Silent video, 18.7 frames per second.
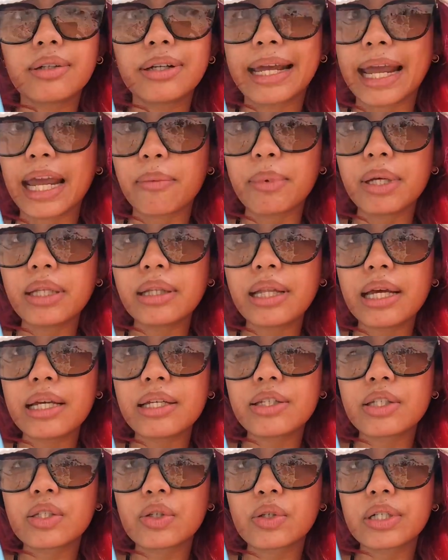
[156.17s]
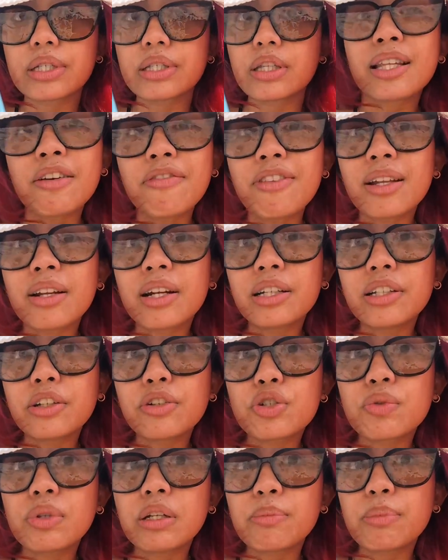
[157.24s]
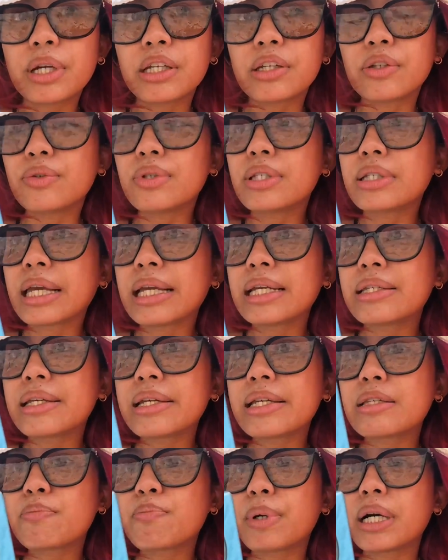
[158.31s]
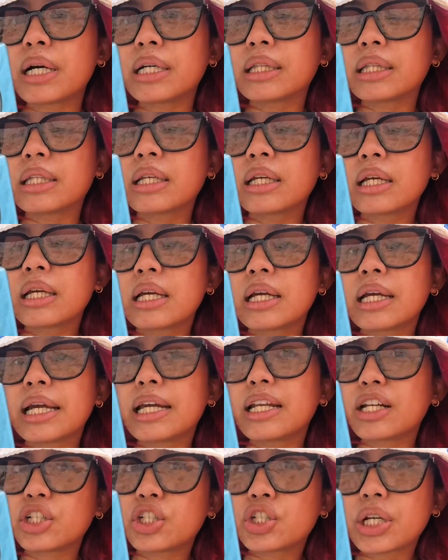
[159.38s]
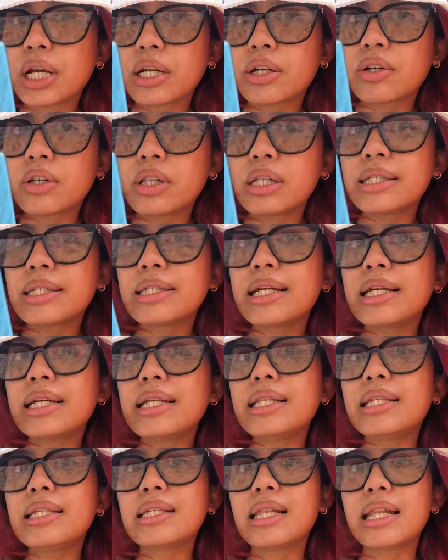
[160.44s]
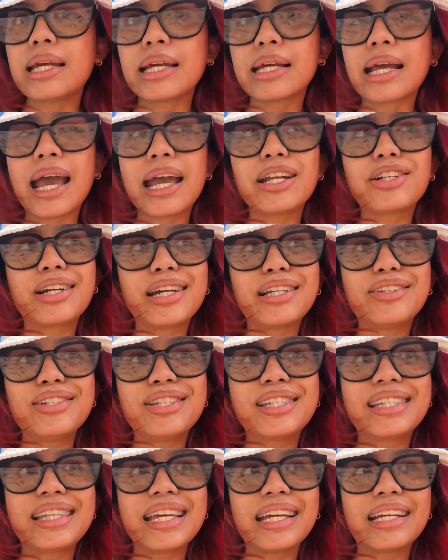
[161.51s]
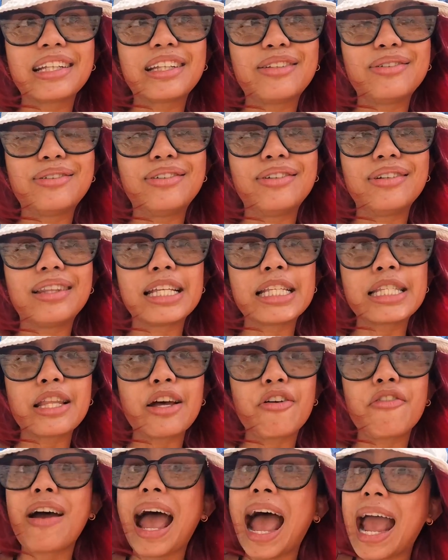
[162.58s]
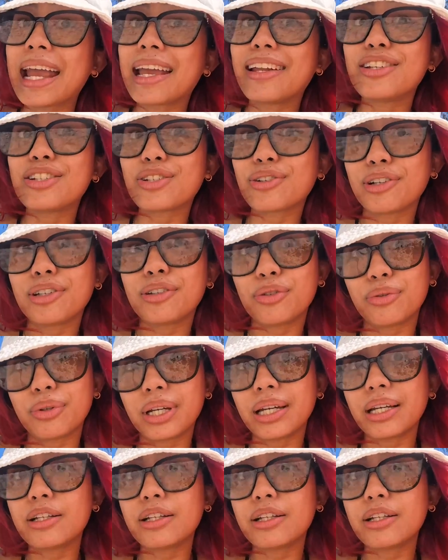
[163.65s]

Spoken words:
gaming tests or stuff that aren't usually my use cases, but in a general sense, like, I try to stick to the stuff I enjoy doing.